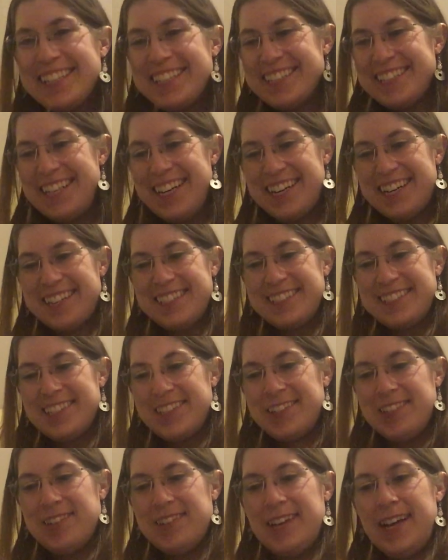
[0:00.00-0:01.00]
Yeah,
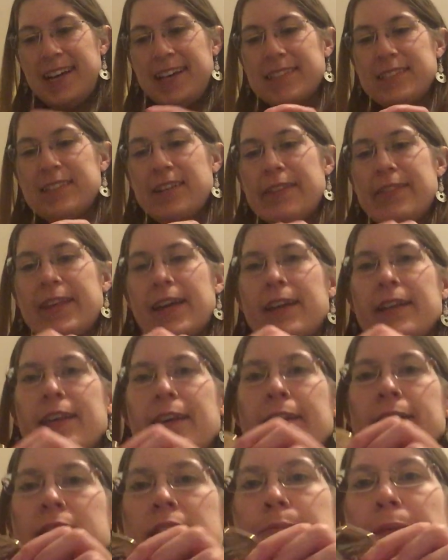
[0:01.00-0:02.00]
so yeah, it's got that
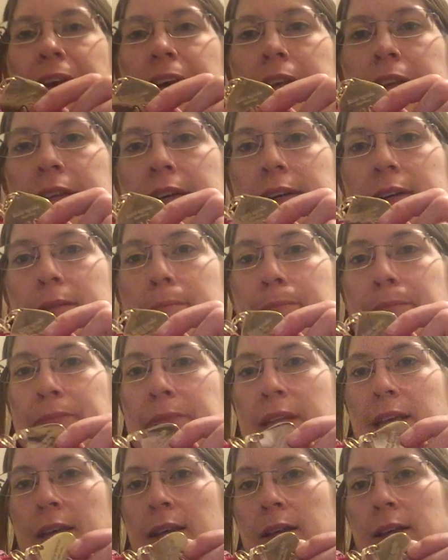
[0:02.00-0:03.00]
Kate Spade um,
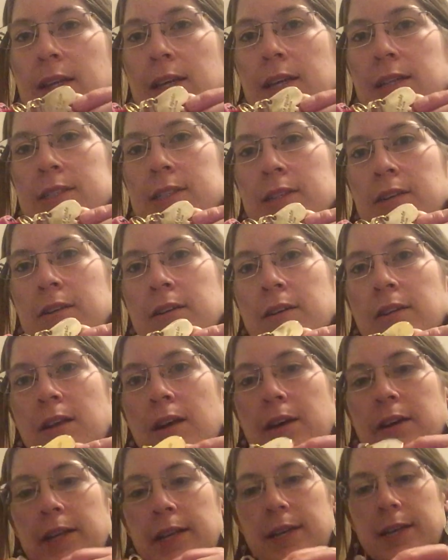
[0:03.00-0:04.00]
dongle
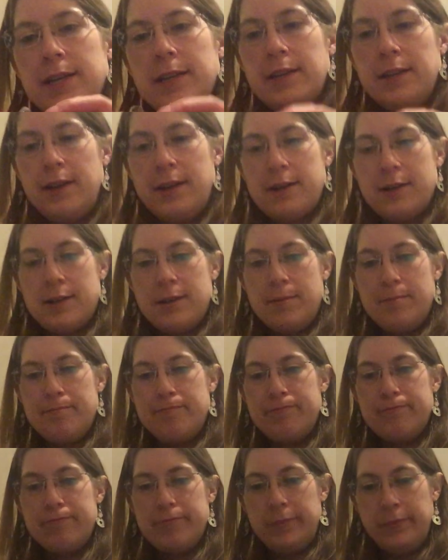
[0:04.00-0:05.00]
on it,
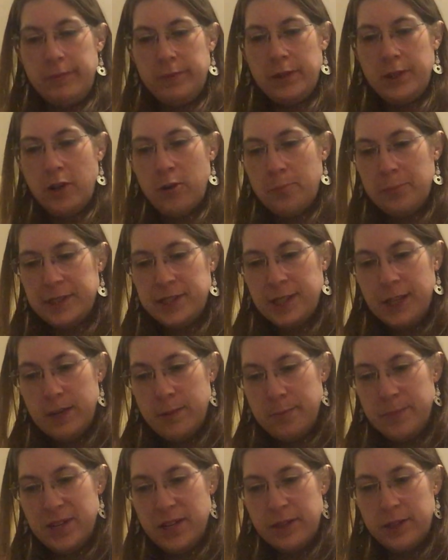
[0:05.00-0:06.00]
um, opens
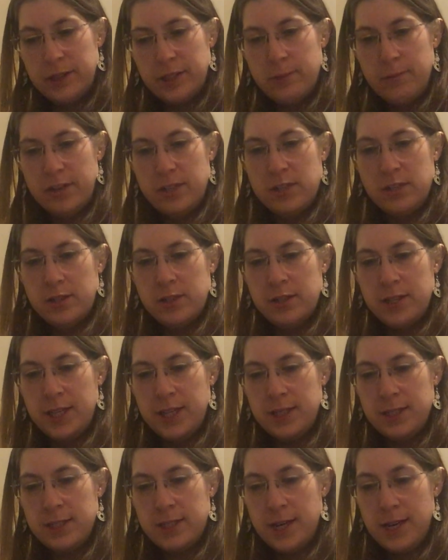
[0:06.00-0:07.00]
up, nothing special in the
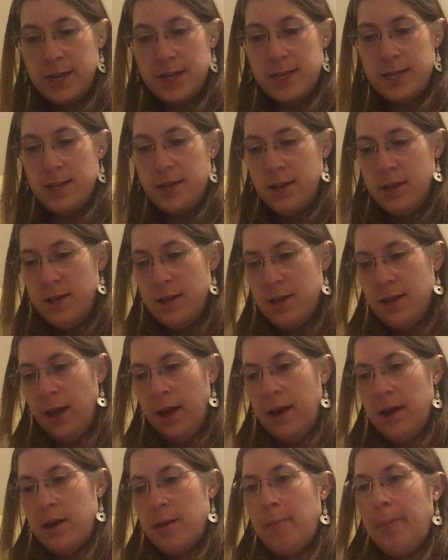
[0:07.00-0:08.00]
inside,
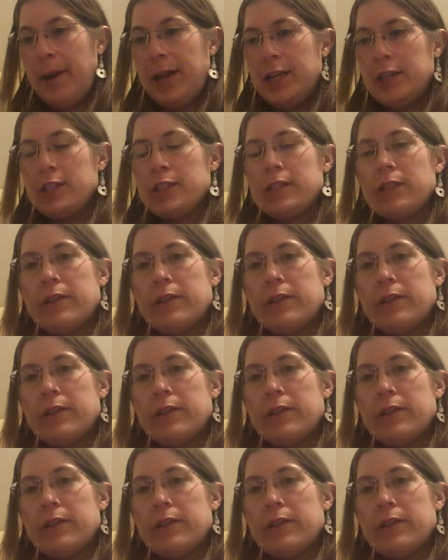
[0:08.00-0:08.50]
um, but I just